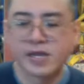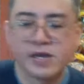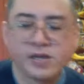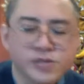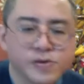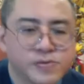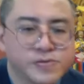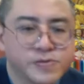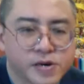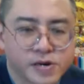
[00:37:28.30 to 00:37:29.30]

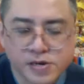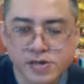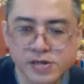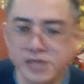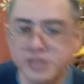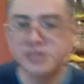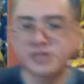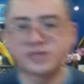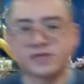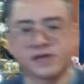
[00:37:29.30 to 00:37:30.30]
So
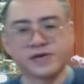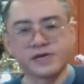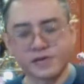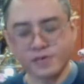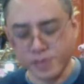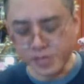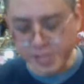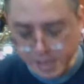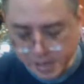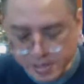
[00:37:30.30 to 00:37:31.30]
let's once
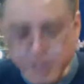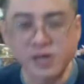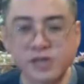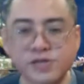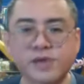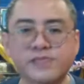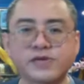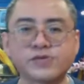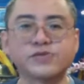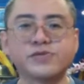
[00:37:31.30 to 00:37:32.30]
again adopt
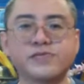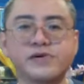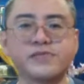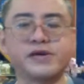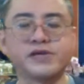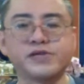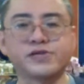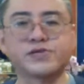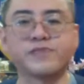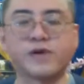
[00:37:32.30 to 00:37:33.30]
a suitable
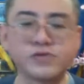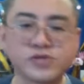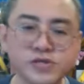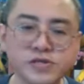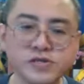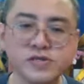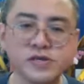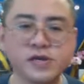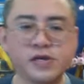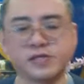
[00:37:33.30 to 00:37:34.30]
meditation posture,
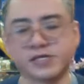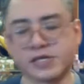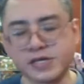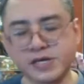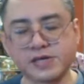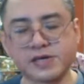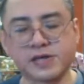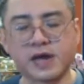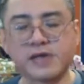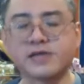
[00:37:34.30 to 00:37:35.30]
sitting,
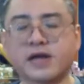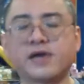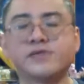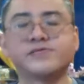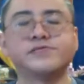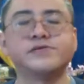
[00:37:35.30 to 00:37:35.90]
lying down,